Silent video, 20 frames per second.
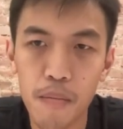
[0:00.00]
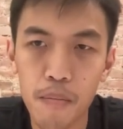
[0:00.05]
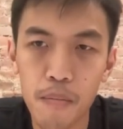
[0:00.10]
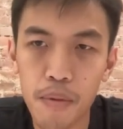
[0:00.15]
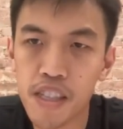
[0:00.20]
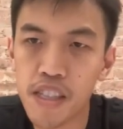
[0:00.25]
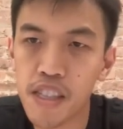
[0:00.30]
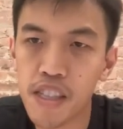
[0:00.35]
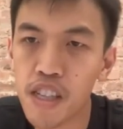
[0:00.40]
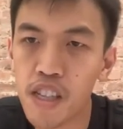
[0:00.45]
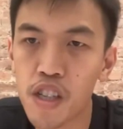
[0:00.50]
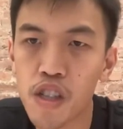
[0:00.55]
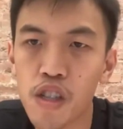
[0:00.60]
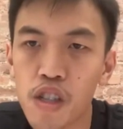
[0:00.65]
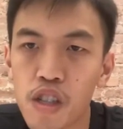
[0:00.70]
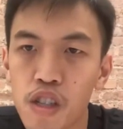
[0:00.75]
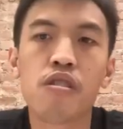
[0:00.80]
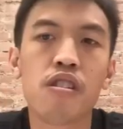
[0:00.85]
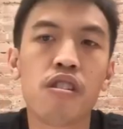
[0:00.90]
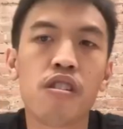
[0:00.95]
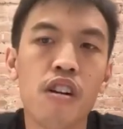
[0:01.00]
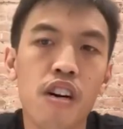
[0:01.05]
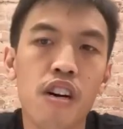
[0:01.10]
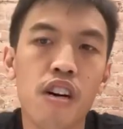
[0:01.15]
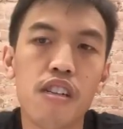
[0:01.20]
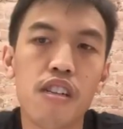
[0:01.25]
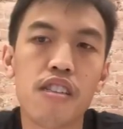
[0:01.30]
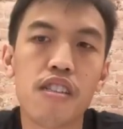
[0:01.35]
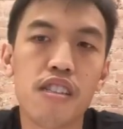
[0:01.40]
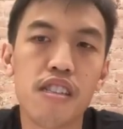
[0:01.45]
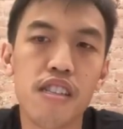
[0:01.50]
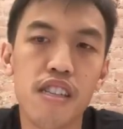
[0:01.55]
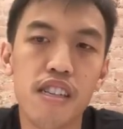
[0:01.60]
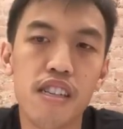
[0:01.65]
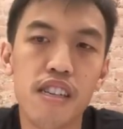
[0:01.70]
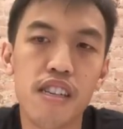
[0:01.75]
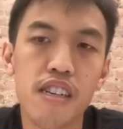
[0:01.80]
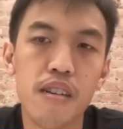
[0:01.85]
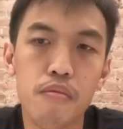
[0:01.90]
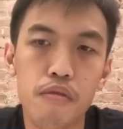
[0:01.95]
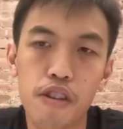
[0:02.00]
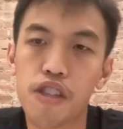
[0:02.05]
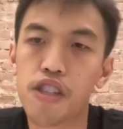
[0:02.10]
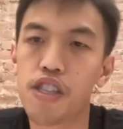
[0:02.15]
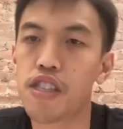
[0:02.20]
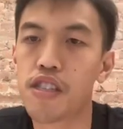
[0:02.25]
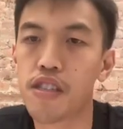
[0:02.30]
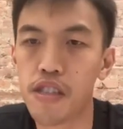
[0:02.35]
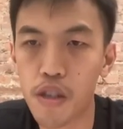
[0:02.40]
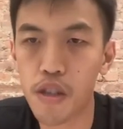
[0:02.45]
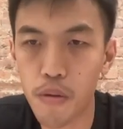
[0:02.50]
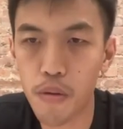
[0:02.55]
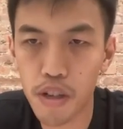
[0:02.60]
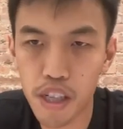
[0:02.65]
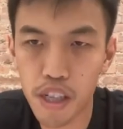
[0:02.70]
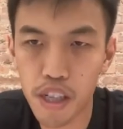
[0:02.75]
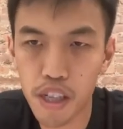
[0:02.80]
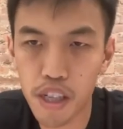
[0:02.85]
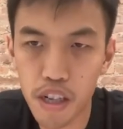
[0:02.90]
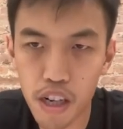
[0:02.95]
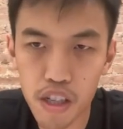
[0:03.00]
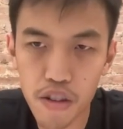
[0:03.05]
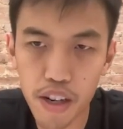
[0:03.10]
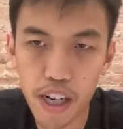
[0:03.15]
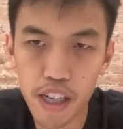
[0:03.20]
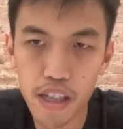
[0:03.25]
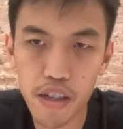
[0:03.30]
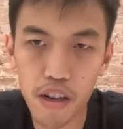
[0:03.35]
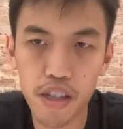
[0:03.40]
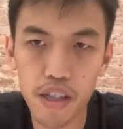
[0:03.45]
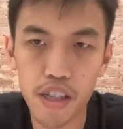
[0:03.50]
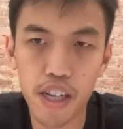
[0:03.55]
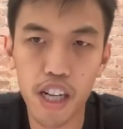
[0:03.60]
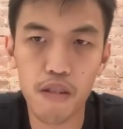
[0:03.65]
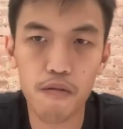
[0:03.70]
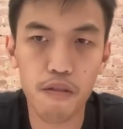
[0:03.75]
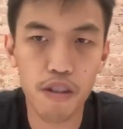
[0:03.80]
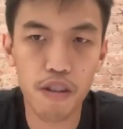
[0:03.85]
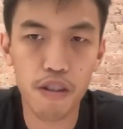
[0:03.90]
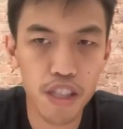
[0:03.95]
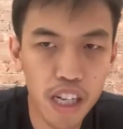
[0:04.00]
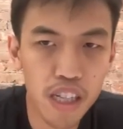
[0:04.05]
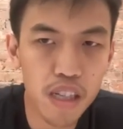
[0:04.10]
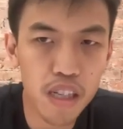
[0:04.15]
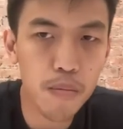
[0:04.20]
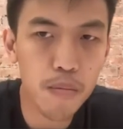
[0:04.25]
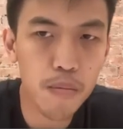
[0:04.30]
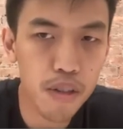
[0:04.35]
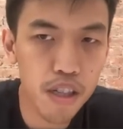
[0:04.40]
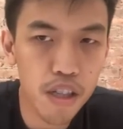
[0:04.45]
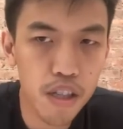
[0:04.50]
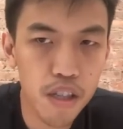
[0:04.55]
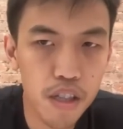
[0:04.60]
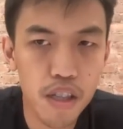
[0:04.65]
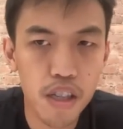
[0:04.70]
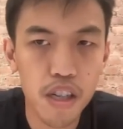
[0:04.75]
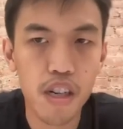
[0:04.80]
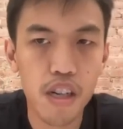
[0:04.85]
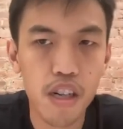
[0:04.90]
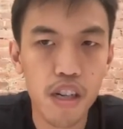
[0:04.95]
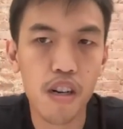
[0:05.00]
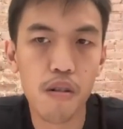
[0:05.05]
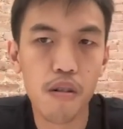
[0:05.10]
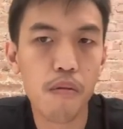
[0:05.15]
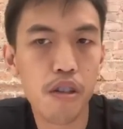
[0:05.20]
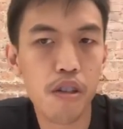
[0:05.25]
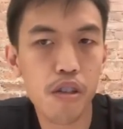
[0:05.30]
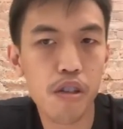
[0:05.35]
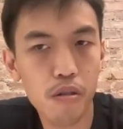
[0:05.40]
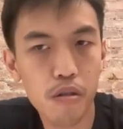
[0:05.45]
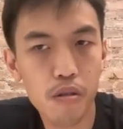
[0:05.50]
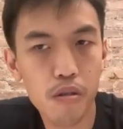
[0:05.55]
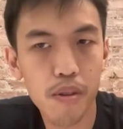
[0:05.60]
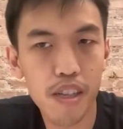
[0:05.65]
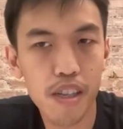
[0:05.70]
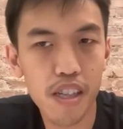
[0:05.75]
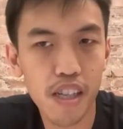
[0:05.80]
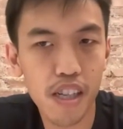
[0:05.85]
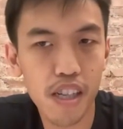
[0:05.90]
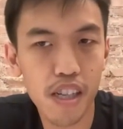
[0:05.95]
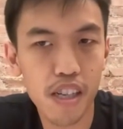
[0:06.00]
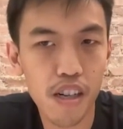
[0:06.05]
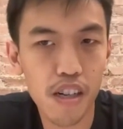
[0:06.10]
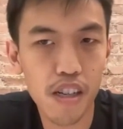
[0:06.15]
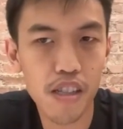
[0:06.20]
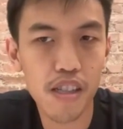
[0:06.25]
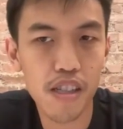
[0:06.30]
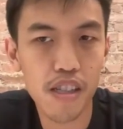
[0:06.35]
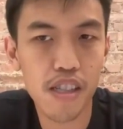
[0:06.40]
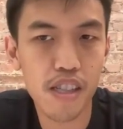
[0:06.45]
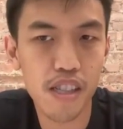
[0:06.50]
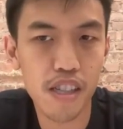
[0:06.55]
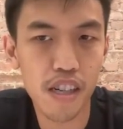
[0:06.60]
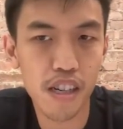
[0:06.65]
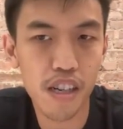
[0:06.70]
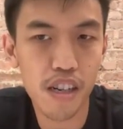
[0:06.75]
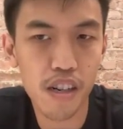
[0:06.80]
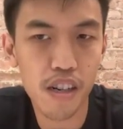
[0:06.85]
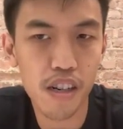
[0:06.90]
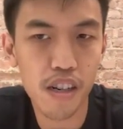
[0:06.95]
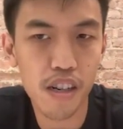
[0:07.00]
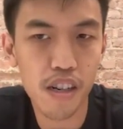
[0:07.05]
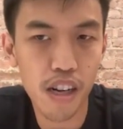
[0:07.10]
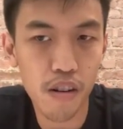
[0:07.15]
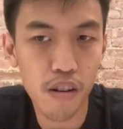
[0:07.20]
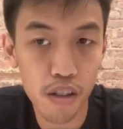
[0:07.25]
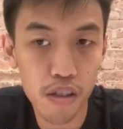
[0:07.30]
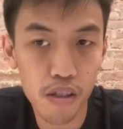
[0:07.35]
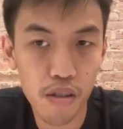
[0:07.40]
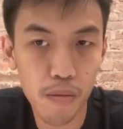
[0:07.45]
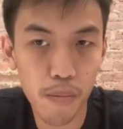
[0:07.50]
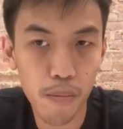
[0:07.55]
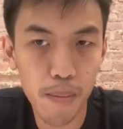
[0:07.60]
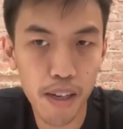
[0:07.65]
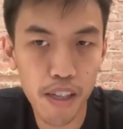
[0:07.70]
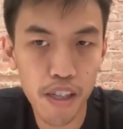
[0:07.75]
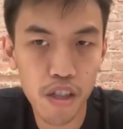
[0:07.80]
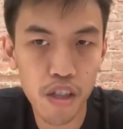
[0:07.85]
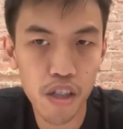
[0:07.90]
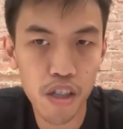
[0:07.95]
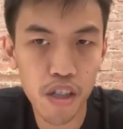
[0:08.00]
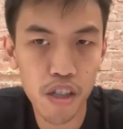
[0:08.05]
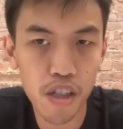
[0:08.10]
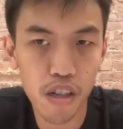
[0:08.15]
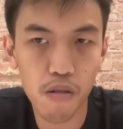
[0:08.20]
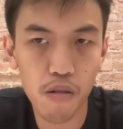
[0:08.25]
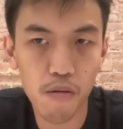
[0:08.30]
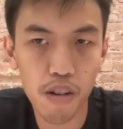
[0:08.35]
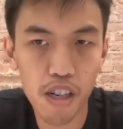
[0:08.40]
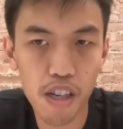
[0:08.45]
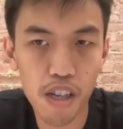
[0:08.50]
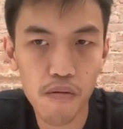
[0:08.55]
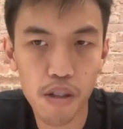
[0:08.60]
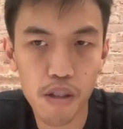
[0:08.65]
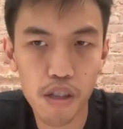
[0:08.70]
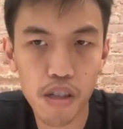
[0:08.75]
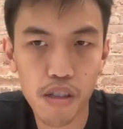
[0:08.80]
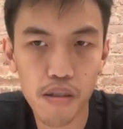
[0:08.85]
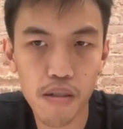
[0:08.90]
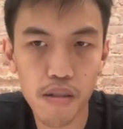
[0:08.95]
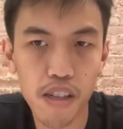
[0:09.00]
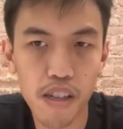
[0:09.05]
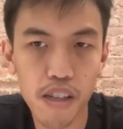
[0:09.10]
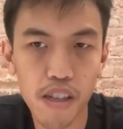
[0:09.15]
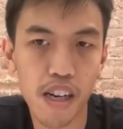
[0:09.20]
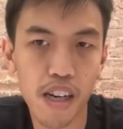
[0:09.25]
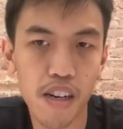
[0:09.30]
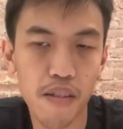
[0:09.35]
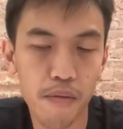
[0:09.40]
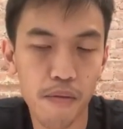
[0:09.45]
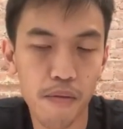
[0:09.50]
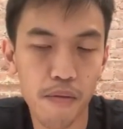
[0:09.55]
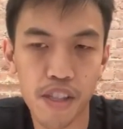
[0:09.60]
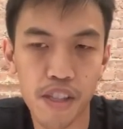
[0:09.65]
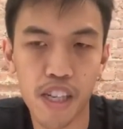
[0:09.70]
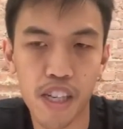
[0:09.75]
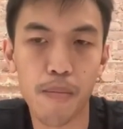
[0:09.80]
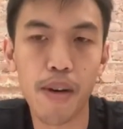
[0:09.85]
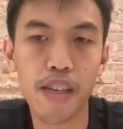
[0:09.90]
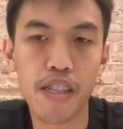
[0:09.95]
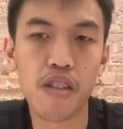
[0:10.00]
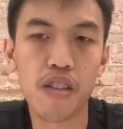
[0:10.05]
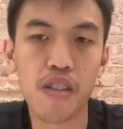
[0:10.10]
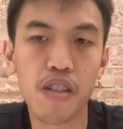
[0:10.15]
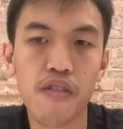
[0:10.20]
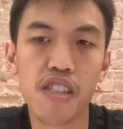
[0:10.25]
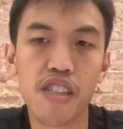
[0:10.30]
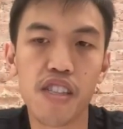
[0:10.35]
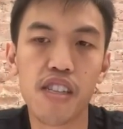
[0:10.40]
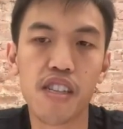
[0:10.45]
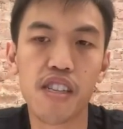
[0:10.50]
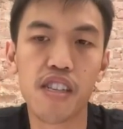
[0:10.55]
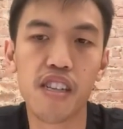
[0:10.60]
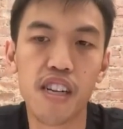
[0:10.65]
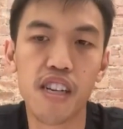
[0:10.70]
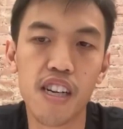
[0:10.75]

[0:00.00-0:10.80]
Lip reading: Basically, the user calls the bridge USD20 contract on the L1 standard bridge, which ultimately calls the cross-domain messenger on L1, which kind of the send message function.